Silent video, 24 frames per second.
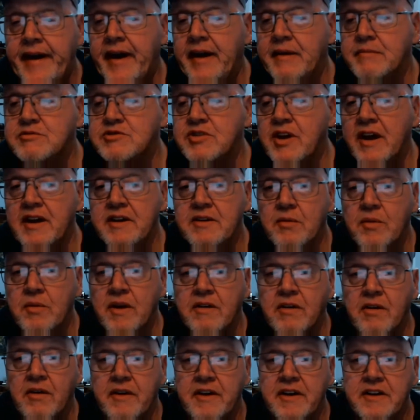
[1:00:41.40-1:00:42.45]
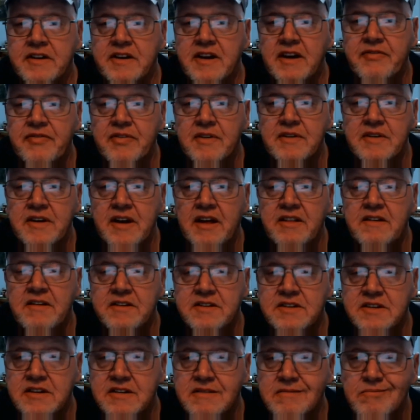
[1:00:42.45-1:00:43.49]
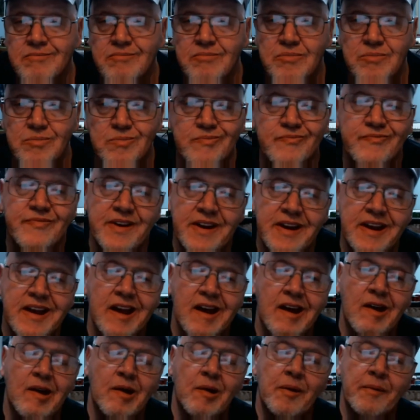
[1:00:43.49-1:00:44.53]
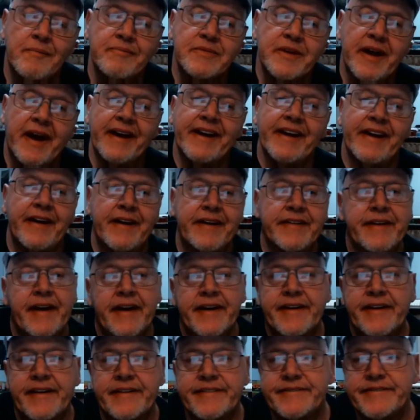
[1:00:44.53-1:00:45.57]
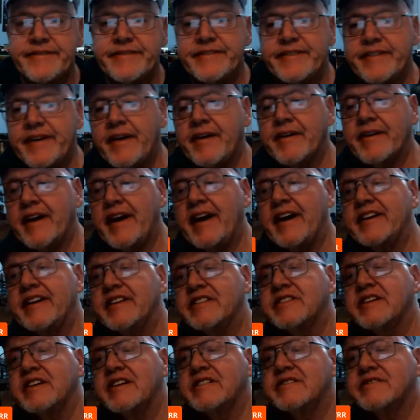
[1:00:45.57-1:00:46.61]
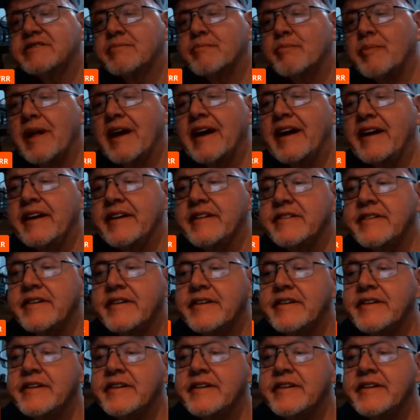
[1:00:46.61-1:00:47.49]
I'm trying to work on another video. I got all kinds of things planned.